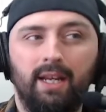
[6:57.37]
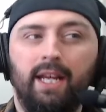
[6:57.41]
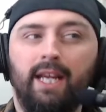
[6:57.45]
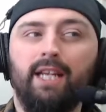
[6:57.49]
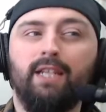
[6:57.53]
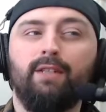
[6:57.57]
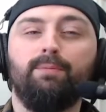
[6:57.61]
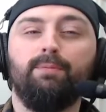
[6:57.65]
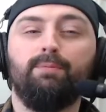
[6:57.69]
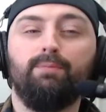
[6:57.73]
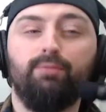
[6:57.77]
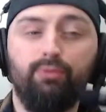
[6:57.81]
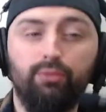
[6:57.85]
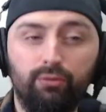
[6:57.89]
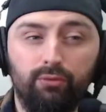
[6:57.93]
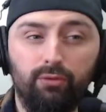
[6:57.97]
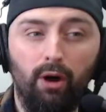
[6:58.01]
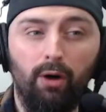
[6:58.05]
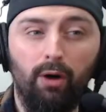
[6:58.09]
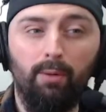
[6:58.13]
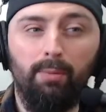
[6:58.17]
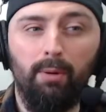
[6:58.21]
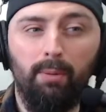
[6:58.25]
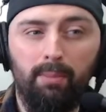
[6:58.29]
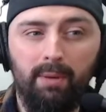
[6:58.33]
is
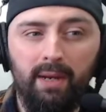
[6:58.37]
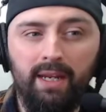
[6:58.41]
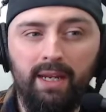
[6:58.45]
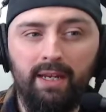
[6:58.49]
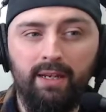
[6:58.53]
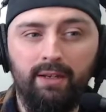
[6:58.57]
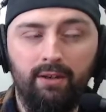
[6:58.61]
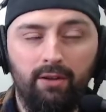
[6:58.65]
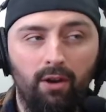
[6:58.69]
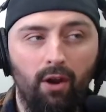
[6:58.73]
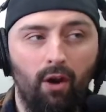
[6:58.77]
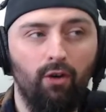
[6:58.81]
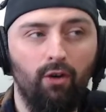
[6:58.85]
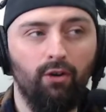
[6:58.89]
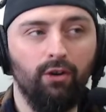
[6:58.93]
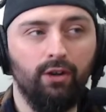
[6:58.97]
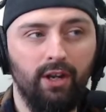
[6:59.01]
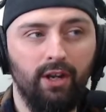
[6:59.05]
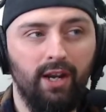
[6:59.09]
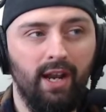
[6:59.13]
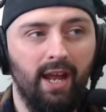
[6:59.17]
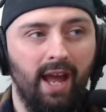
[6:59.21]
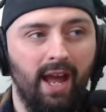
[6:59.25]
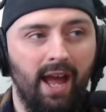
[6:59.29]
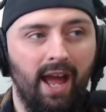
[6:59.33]
probably not
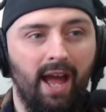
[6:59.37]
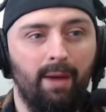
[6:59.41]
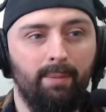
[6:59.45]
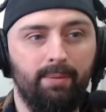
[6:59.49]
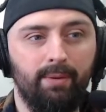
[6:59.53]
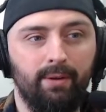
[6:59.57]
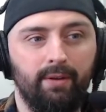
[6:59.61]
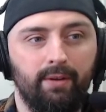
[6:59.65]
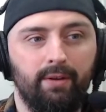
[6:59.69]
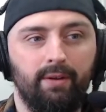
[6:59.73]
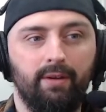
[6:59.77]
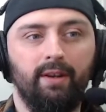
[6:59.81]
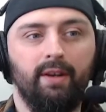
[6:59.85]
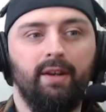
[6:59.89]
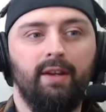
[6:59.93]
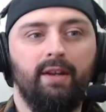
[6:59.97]
going to happen.